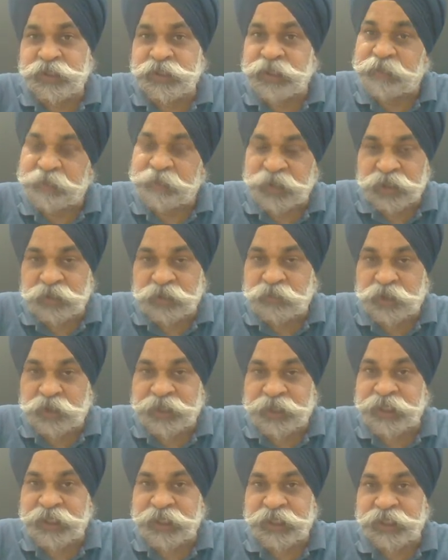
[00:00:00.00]
chemical
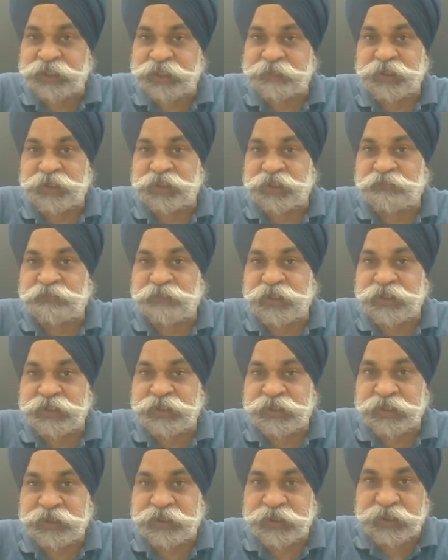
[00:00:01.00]
bonding aspect of these
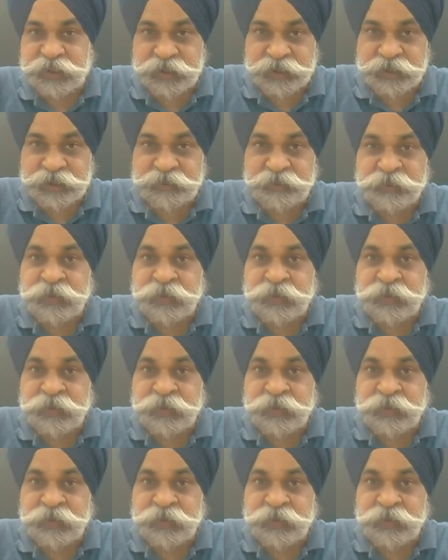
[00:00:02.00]
silicates.